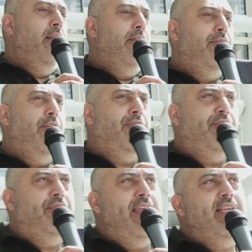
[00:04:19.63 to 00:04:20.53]
the
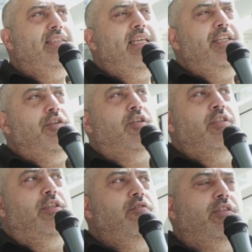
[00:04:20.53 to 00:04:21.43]
things that you can
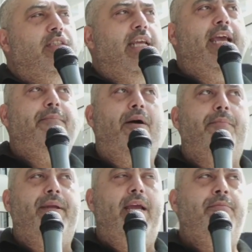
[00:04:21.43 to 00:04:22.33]
do today by
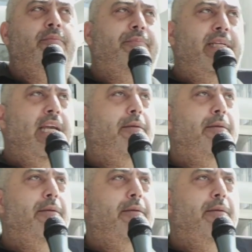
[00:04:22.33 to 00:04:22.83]
being